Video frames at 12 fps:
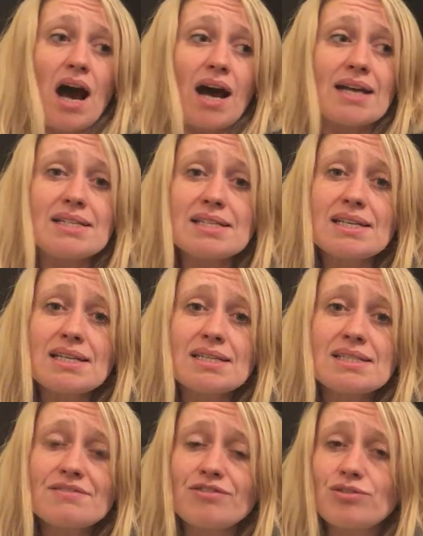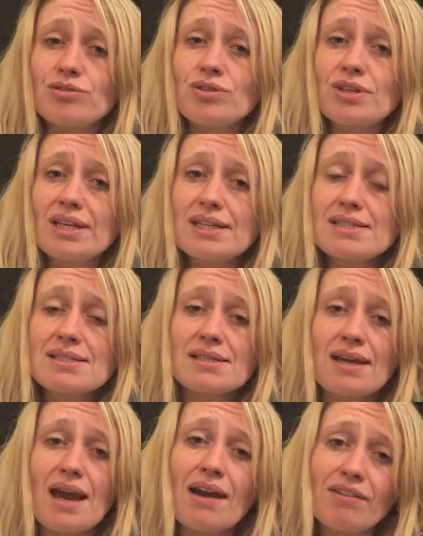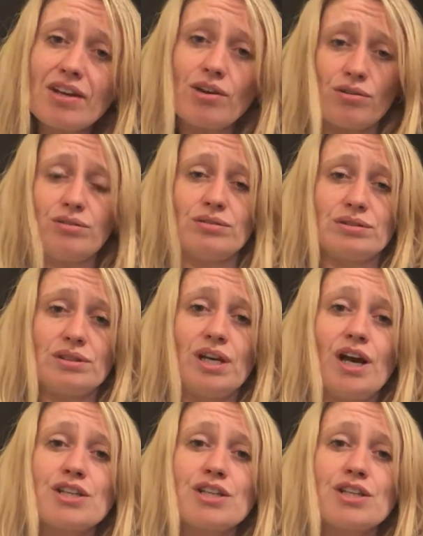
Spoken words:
ideas for kids to carry on